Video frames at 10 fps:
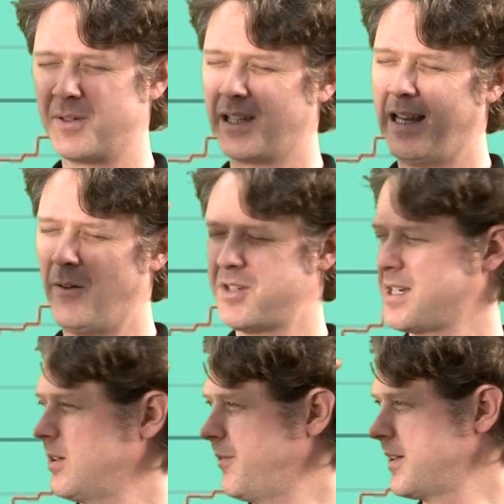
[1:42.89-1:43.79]
But the loudest
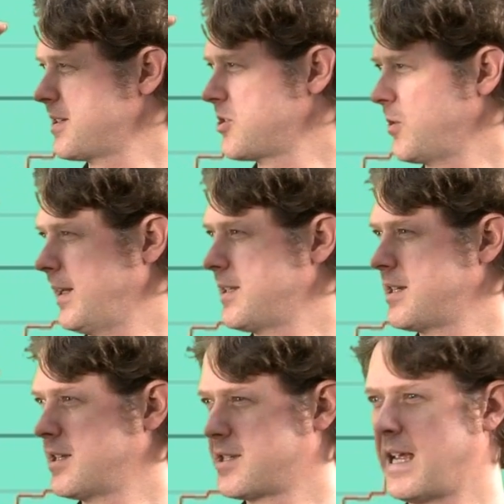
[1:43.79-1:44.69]
sound effect is a
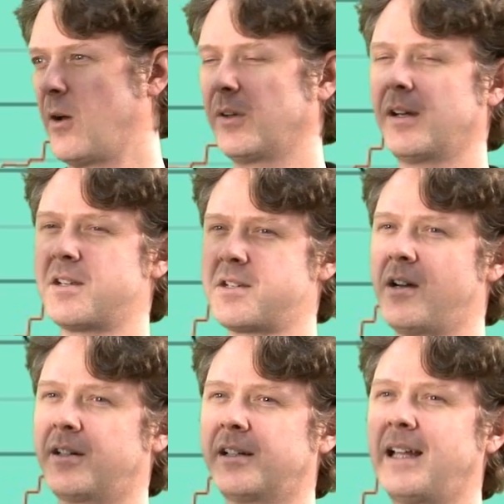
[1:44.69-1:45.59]
transient sound and it's
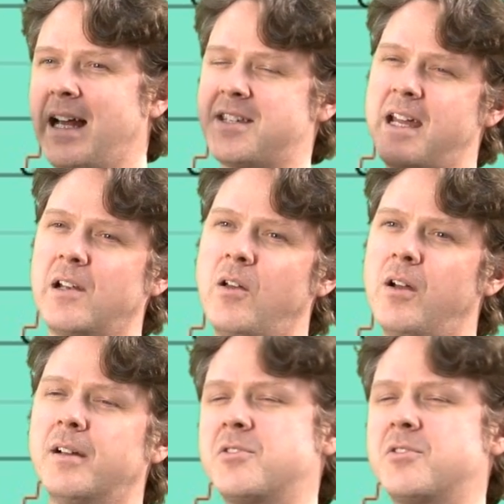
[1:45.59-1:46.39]
not gonna last that long.